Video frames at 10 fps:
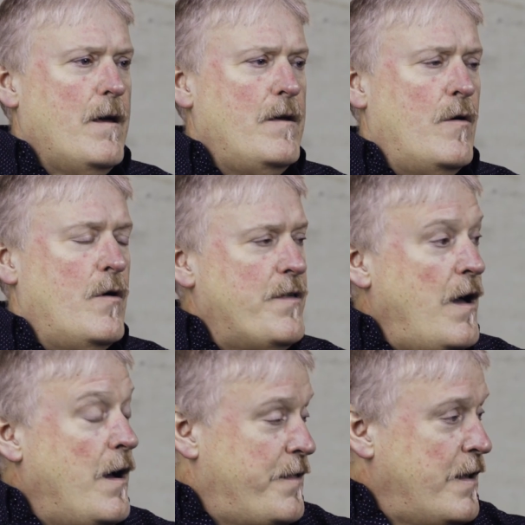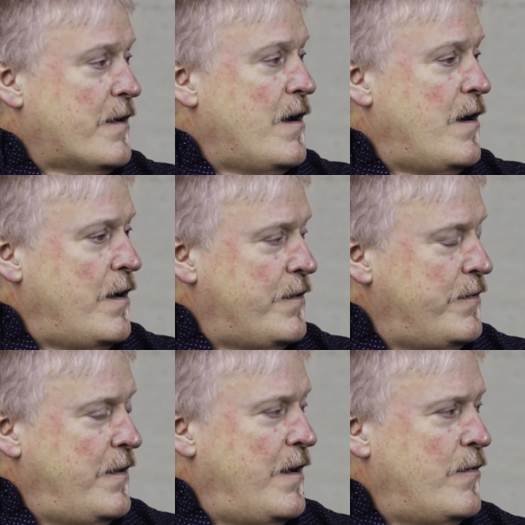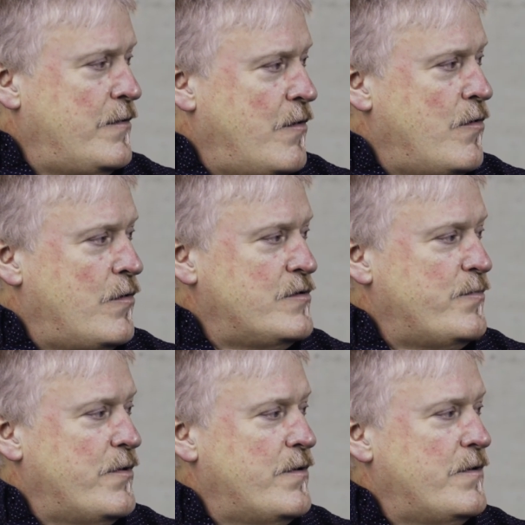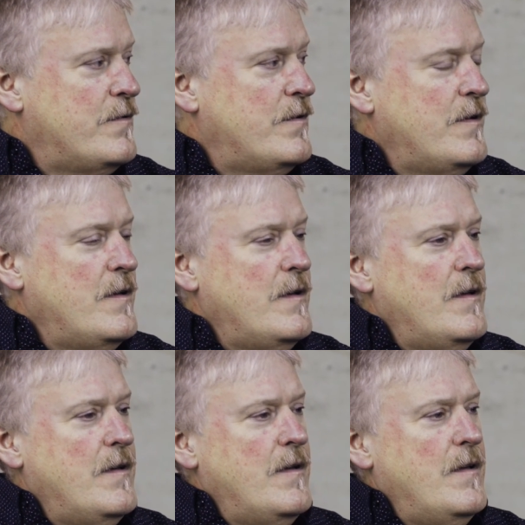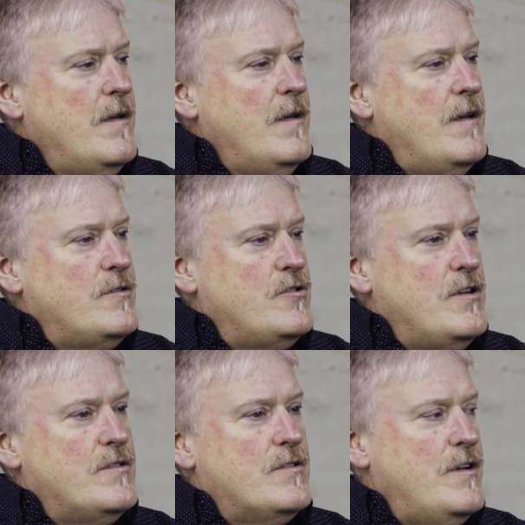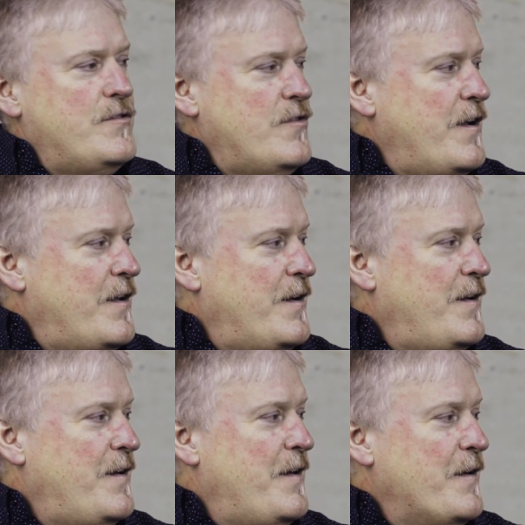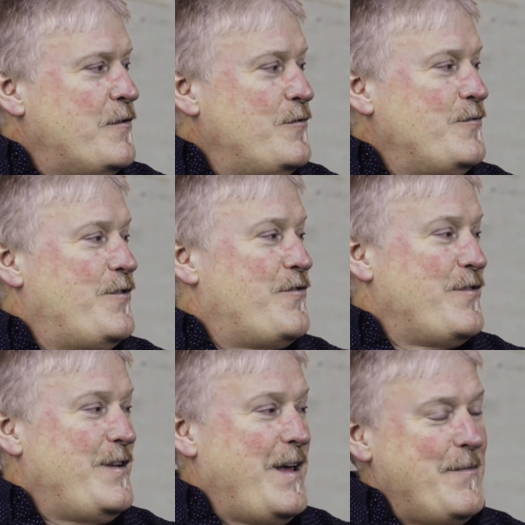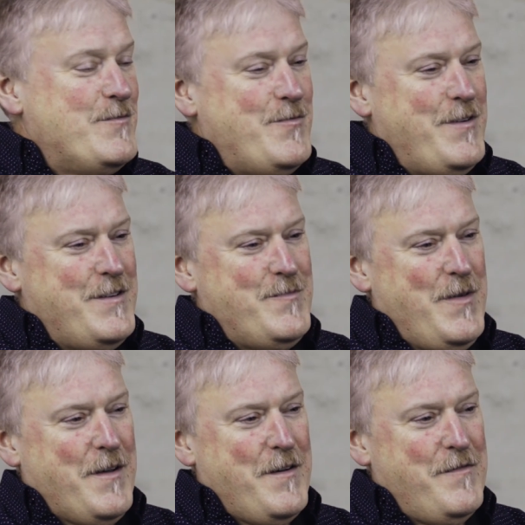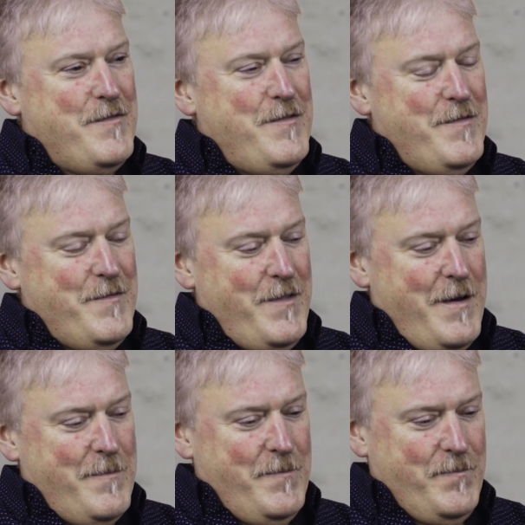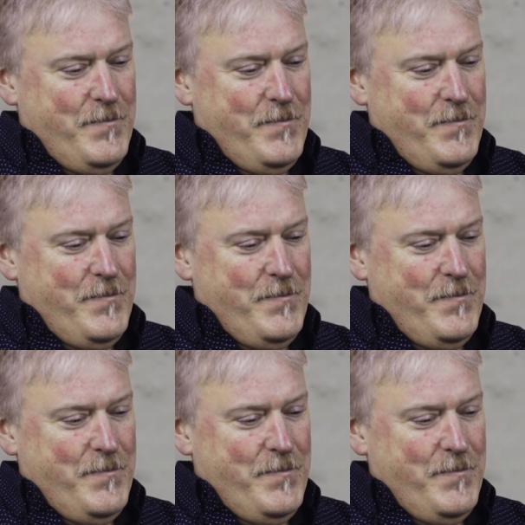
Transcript: You know, I thank God now and the Holy Spirit and Jesus. I try to include the three names when I speak of them,